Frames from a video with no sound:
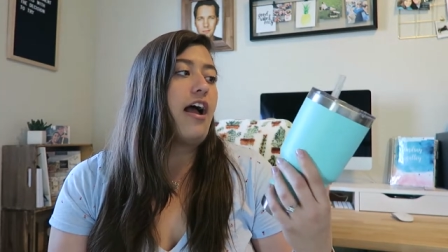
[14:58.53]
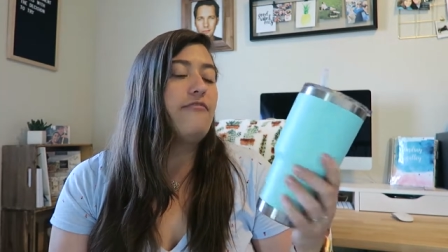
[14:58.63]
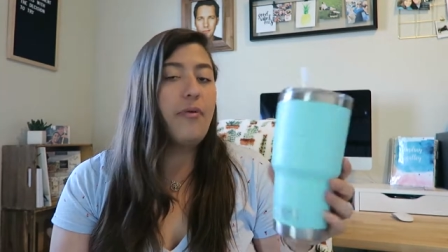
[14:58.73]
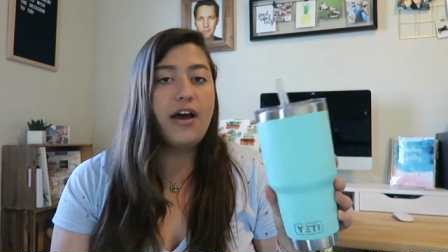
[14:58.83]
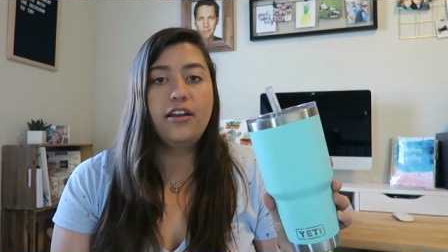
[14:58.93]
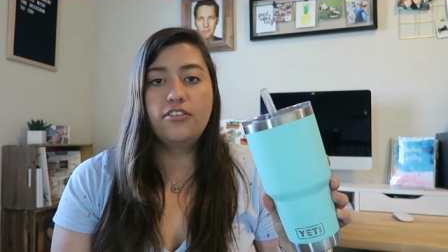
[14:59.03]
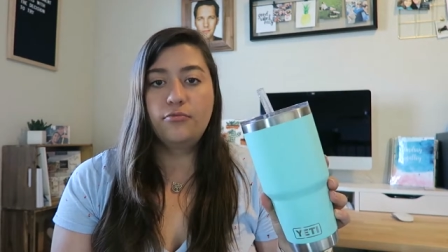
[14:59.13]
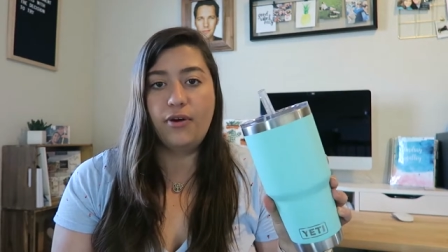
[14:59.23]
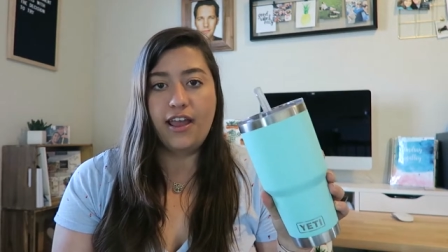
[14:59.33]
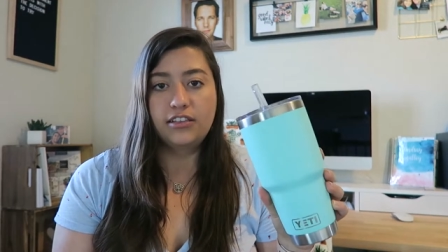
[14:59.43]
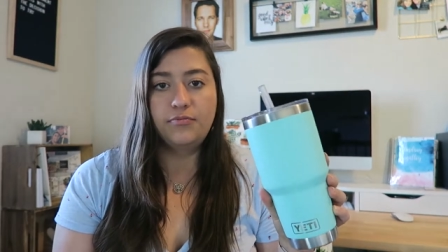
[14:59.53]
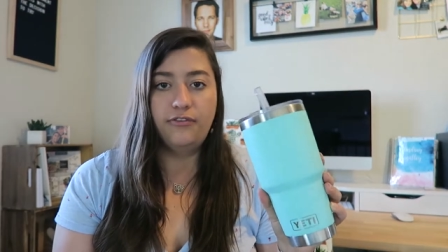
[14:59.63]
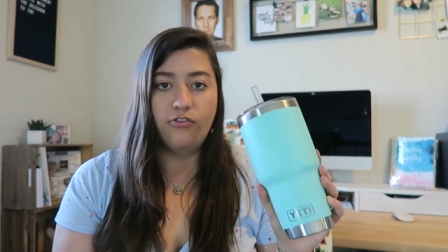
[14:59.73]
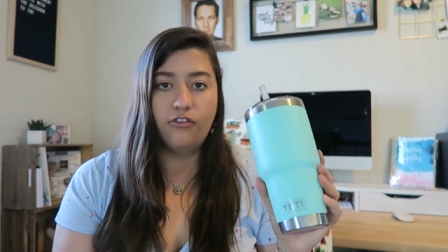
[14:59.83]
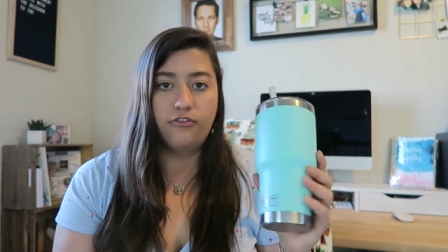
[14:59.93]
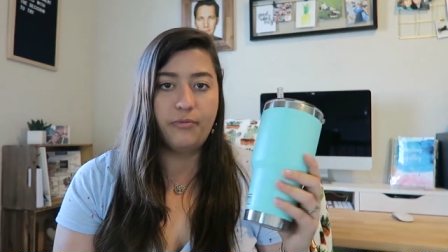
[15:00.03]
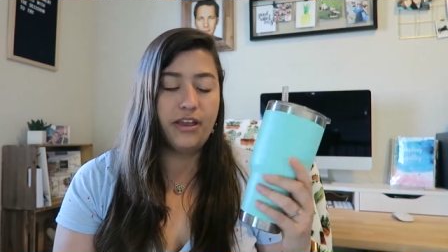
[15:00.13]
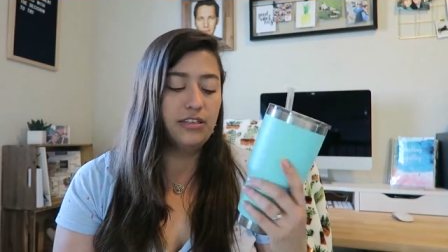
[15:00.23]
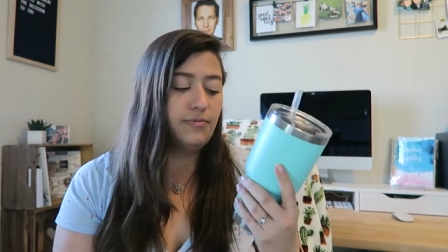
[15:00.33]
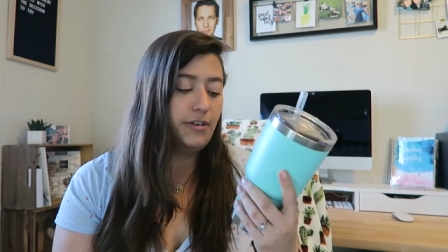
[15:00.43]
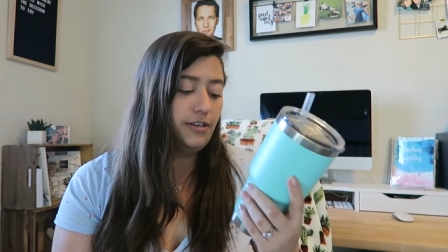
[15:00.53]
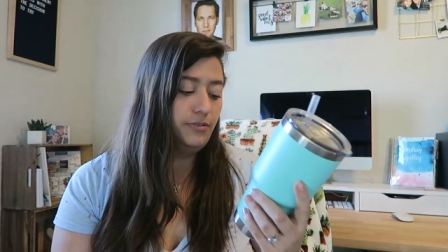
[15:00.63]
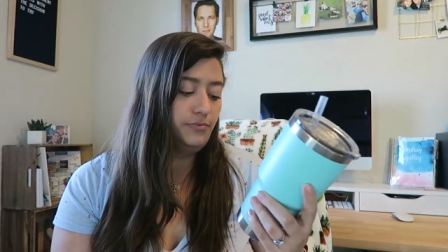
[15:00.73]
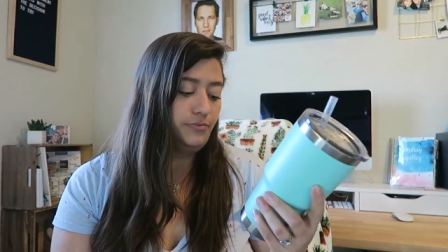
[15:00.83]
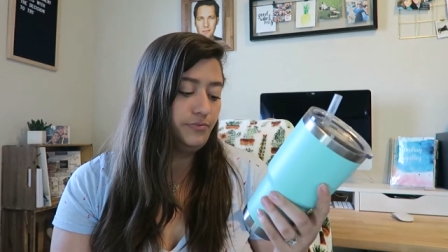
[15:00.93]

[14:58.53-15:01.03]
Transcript: I've bought other brands before for my husband